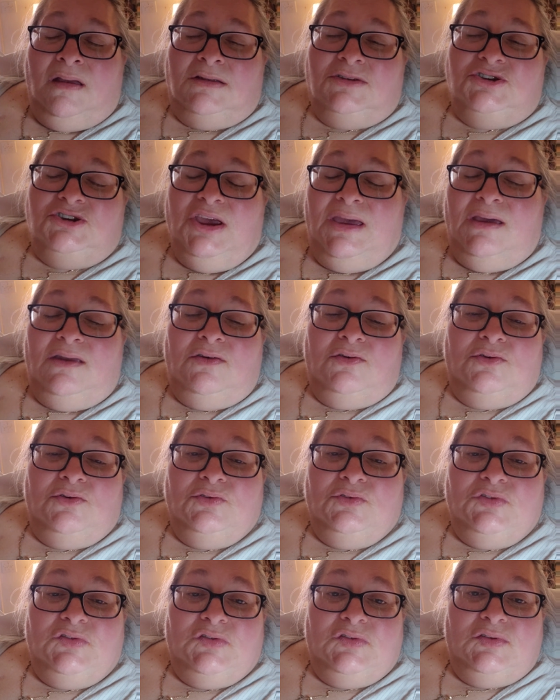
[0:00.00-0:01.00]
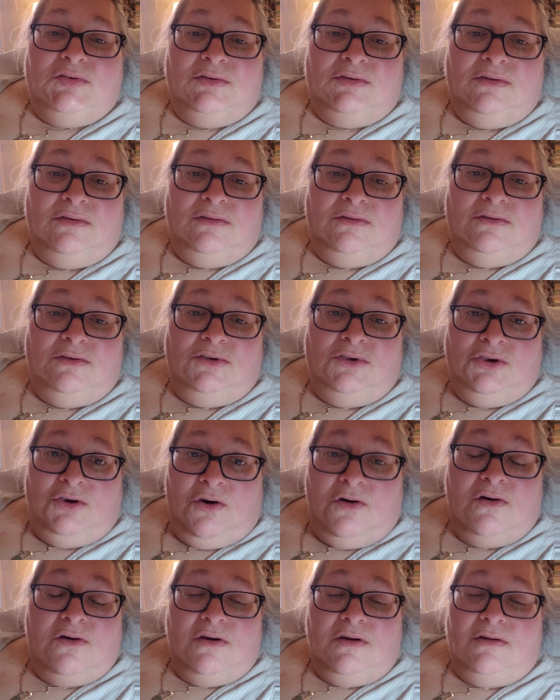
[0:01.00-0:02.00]
channels
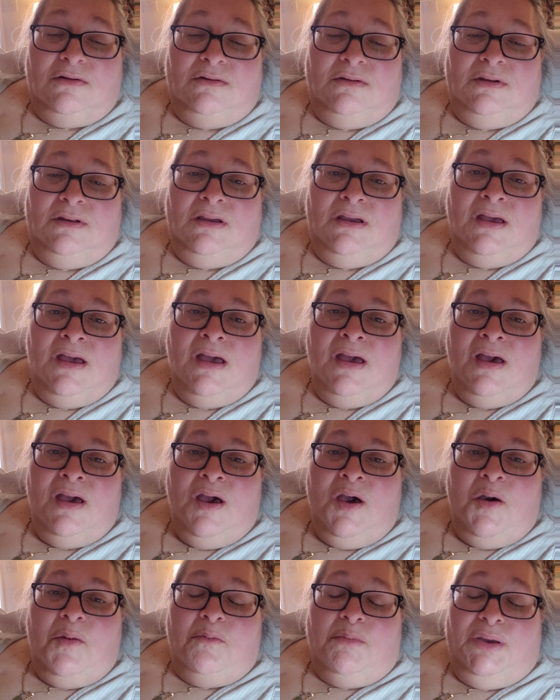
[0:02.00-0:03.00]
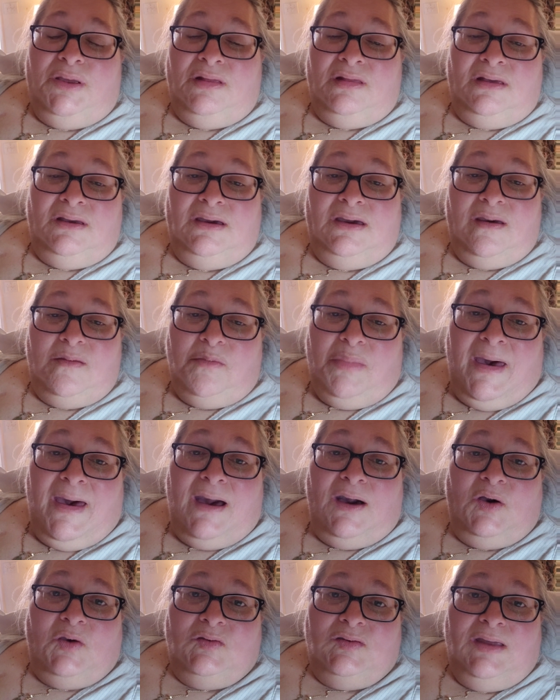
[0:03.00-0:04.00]
yarn. But look at
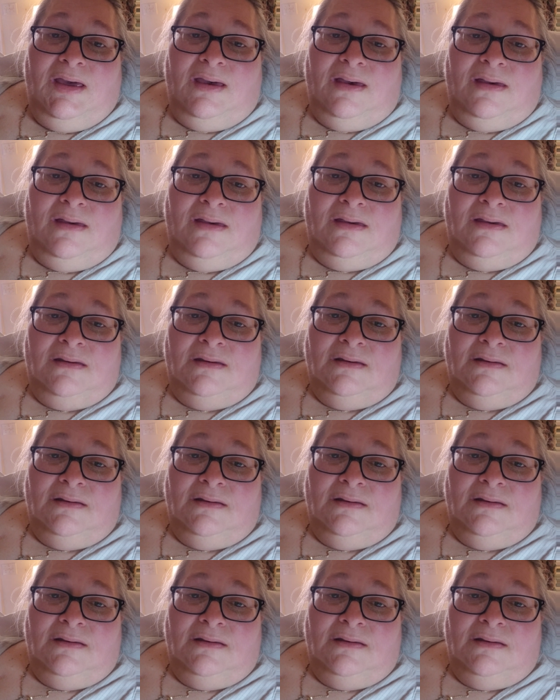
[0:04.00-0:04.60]
Bag O'Day.